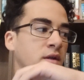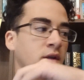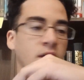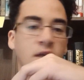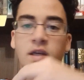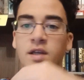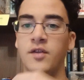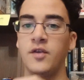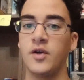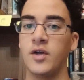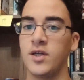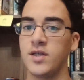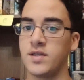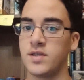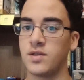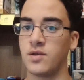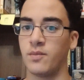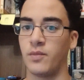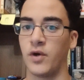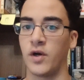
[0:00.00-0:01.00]
he
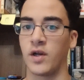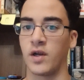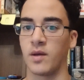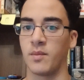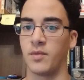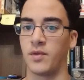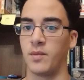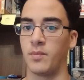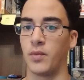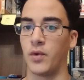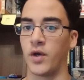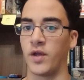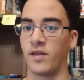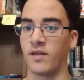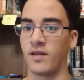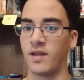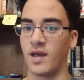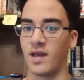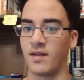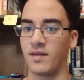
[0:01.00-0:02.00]
tries to bring up the
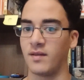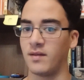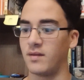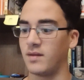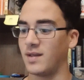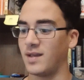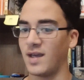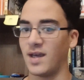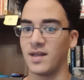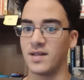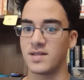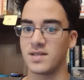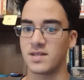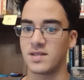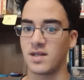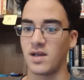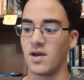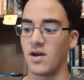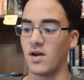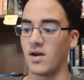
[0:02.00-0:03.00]
point that
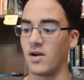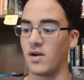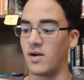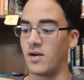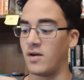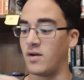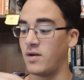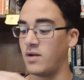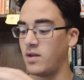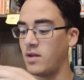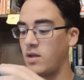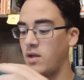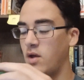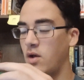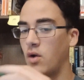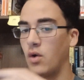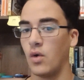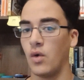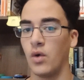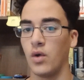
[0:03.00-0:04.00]
cats are
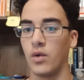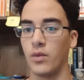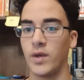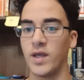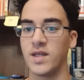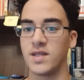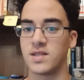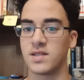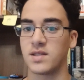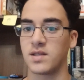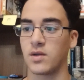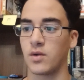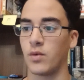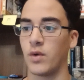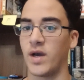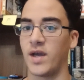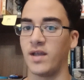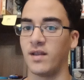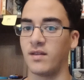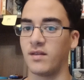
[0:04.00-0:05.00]
always
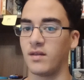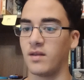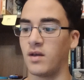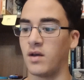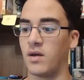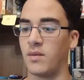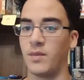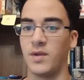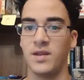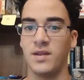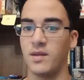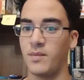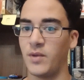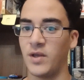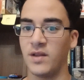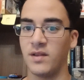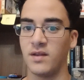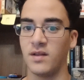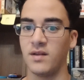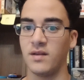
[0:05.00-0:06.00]
quite
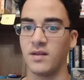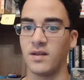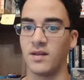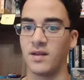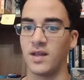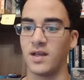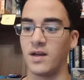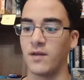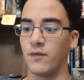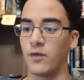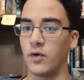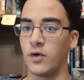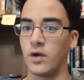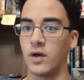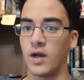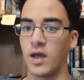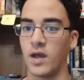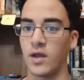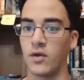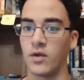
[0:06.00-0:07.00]
independent and they never
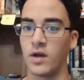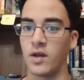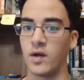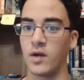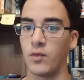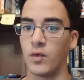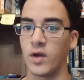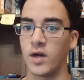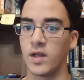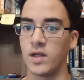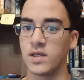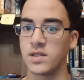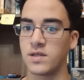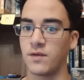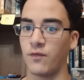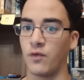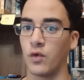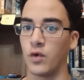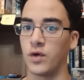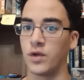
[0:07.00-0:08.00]
rely on anyone else
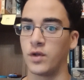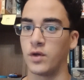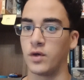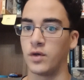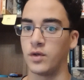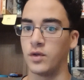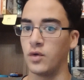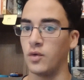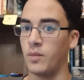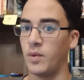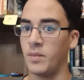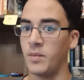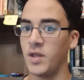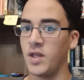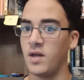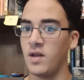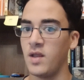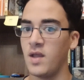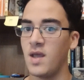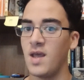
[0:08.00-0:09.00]
for their
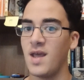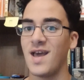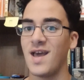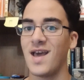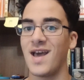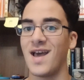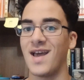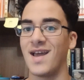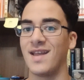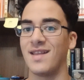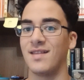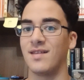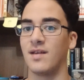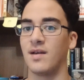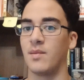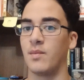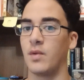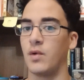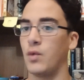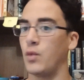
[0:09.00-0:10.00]
dopamine.
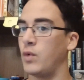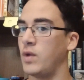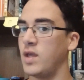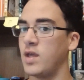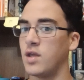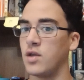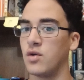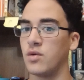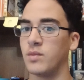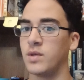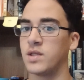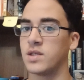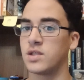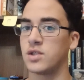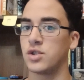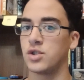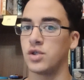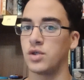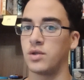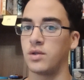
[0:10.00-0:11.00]
And we humans
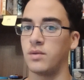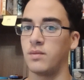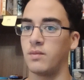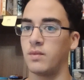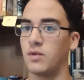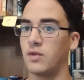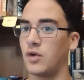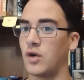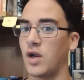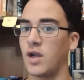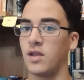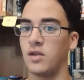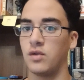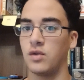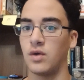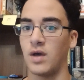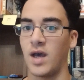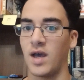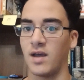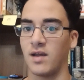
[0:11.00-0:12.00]
should try
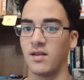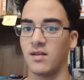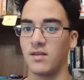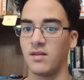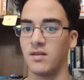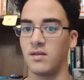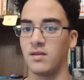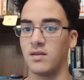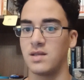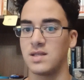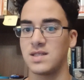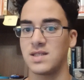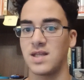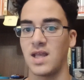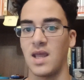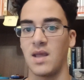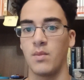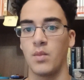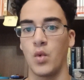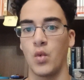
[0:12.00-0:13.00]
to act the
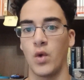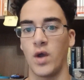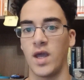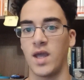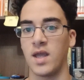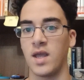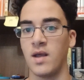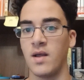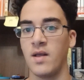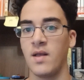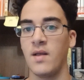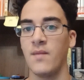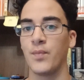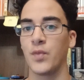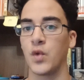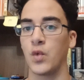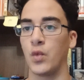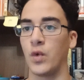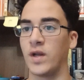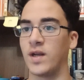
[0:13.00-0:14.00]
same way
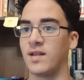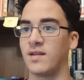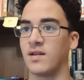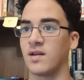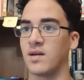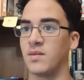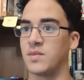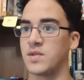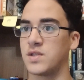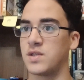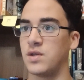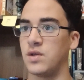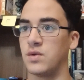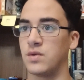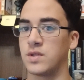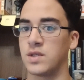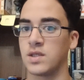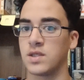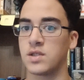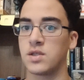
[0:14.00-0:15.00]
when it comes to
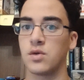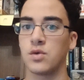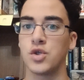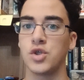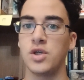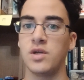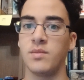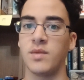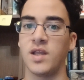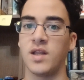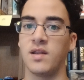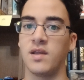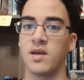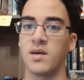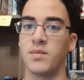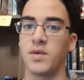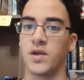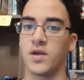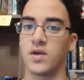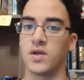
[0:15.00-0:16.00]
using social
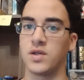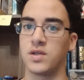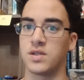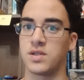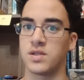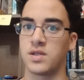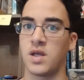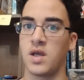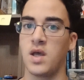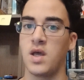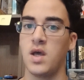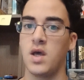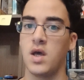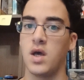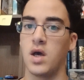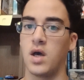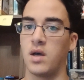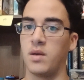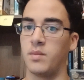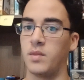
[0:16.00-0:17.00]
media because
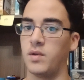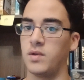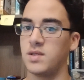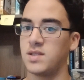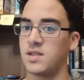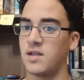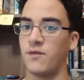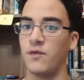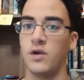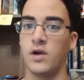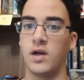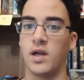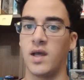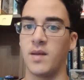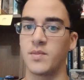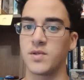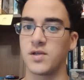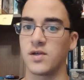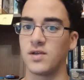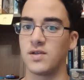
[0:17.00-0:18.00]
several
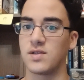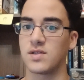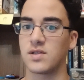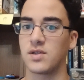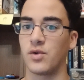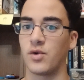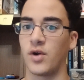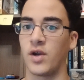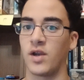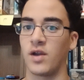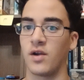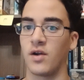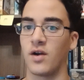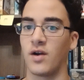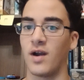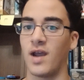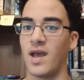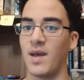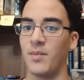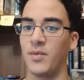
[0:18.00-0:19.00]
apps are destroying
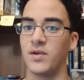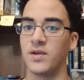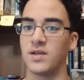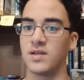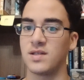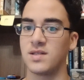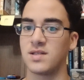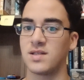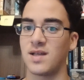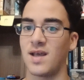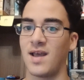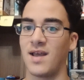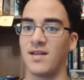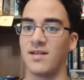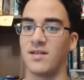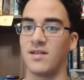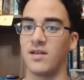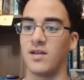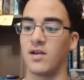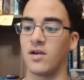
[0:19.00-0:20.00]
our happiness
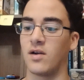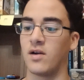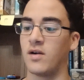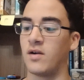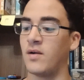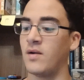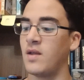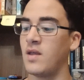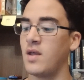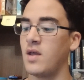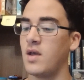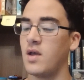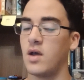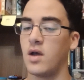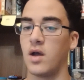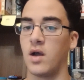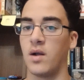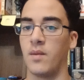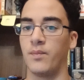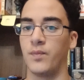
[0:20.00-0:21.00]
and they are
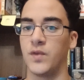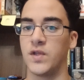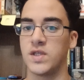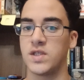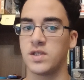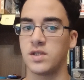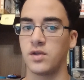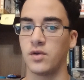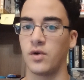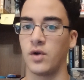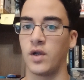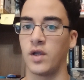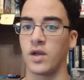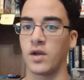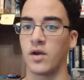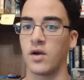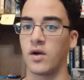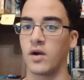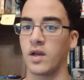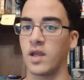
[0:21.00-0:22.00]

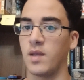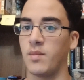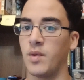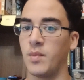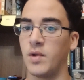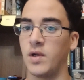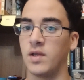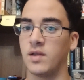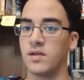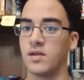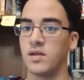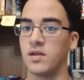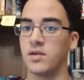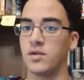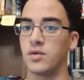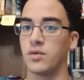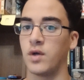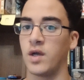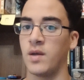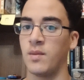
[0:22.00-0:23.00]
destroying our capability
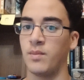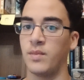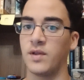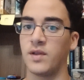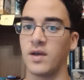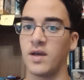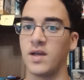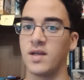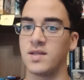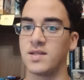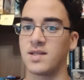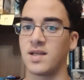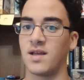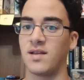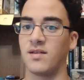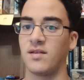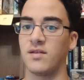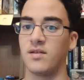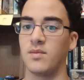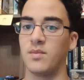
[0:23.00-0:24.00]
to empathize
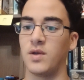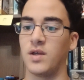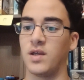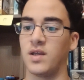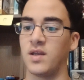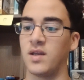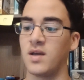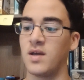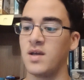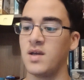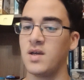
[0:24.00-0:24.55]
and to be